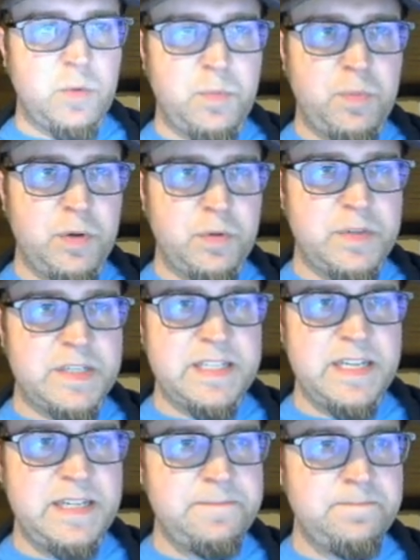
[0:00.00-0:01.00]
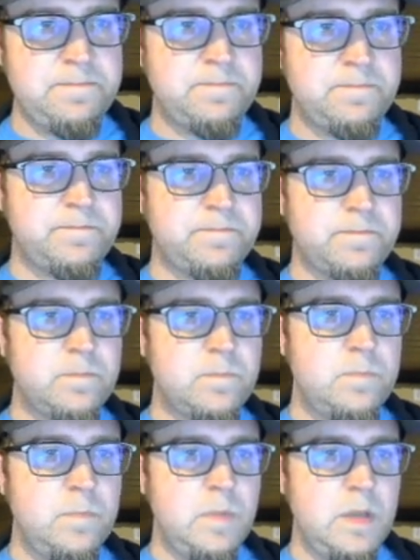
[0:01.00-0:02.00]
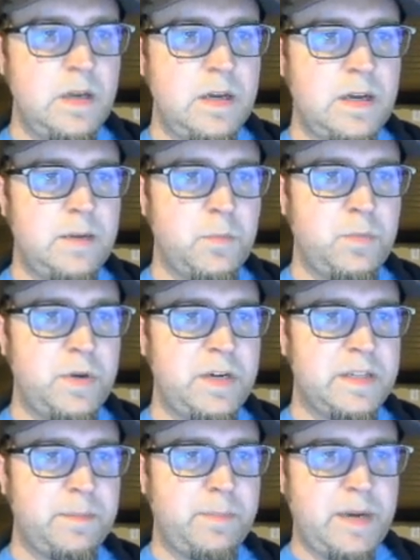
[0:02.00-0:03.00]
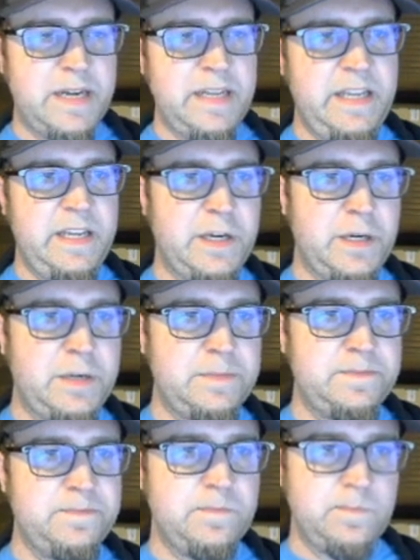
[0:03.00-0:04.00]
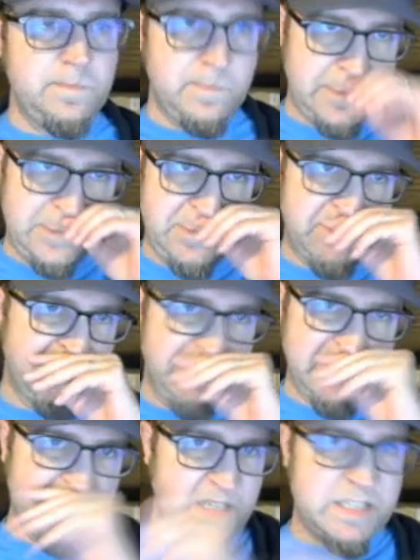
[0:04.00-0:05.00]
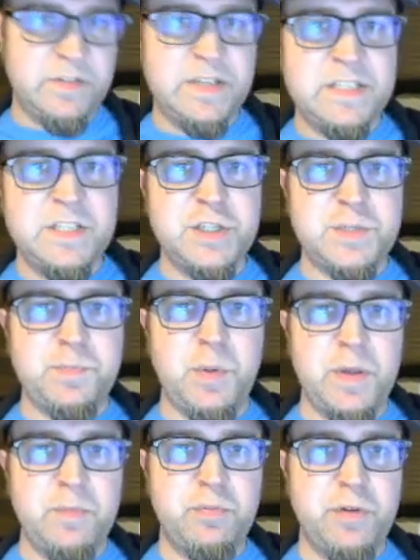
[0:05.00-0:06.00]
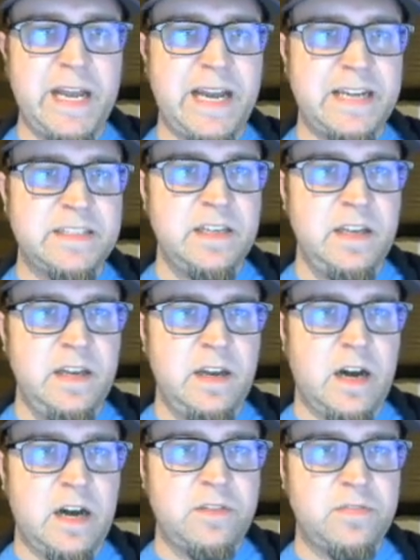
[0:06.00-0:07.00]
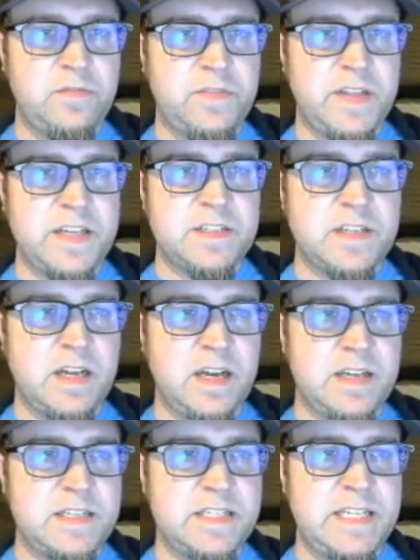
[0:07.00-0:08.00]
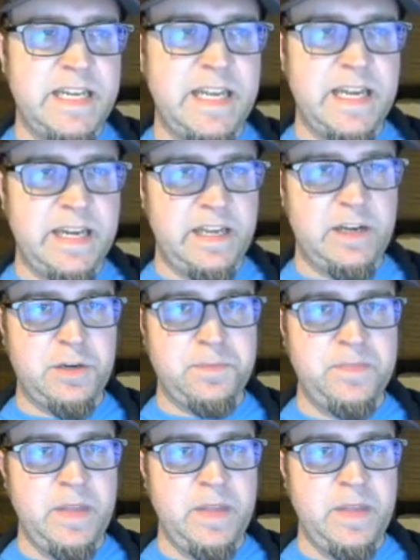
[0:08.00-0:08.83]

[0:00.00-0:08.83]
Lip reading: pull this in. We'll put it in the body here. And so this is just pulling Preact off of this CDN here.